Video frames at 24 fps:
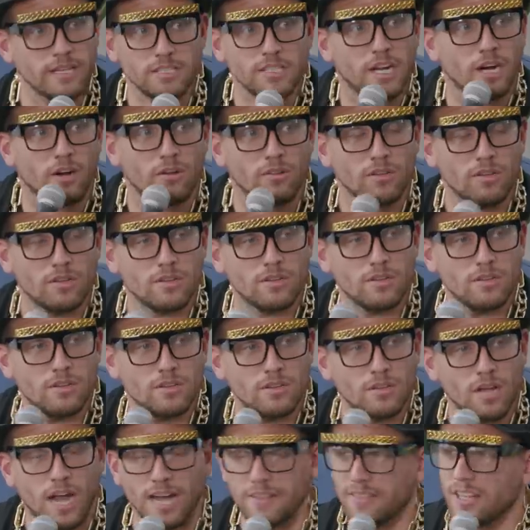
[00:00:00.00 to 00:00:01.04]
they don't.
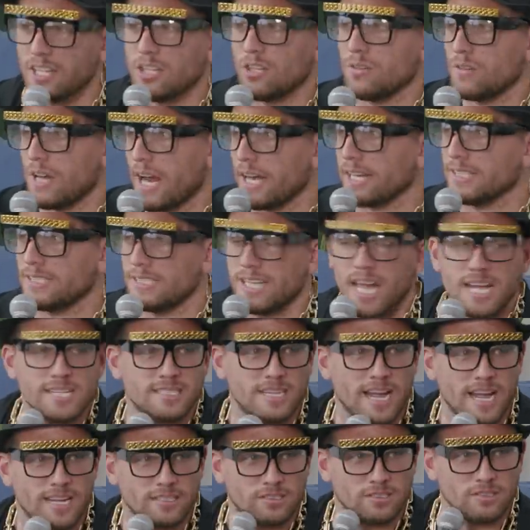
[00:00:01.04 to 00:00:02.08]
Right? I think the United States
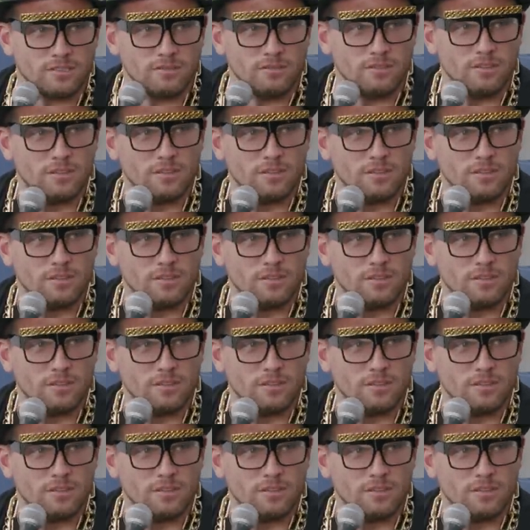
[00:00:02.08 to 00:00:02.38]
has to.